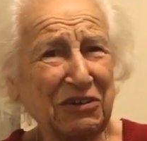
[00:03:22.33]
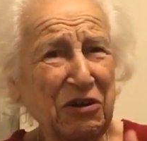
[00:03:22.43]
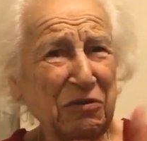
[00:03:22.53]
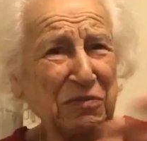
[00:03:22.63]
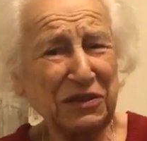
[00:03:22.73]

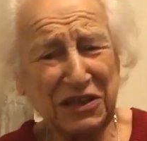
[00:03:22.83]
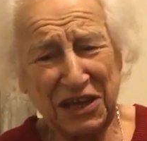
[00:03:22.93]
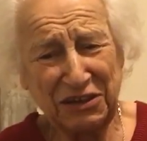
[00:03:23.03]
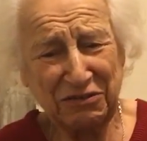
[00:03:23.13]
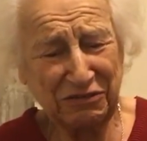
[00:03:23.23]
raw
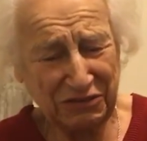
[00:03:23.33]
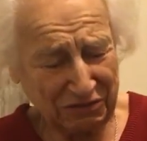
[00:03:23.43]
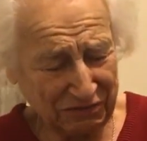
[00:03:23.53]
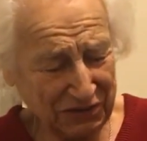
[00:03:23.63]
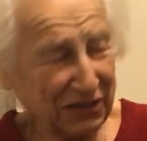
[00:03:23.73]
potatoes,
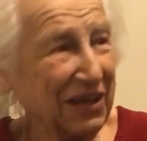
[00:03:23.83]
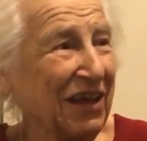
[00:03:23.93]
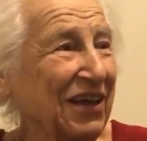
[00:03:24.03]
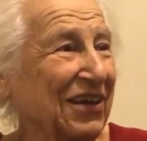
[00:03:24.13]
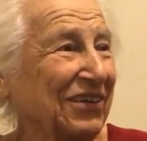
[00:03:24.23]
and
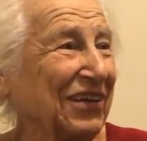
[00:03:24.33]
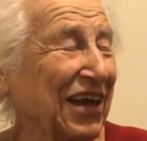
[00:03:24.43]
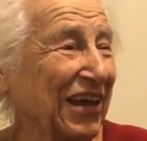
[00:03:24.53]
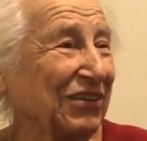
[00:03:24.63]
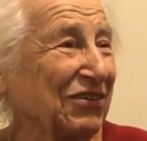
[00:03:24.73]

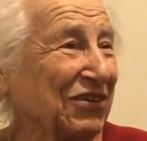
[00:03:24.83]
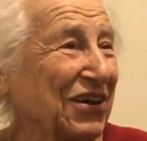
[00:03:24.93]
they had